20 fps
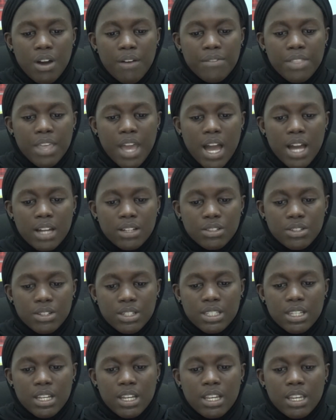of the
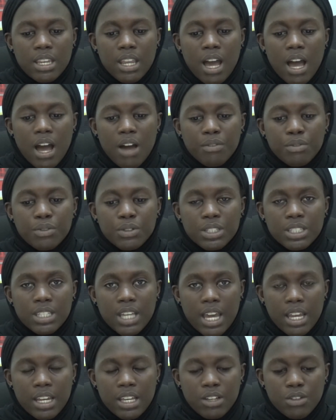actors in the
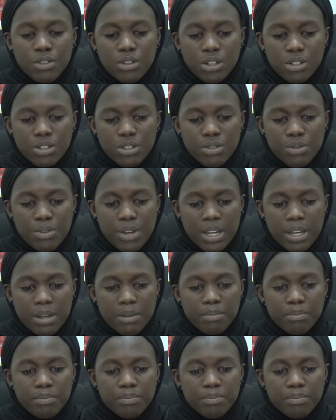aforesaid industry.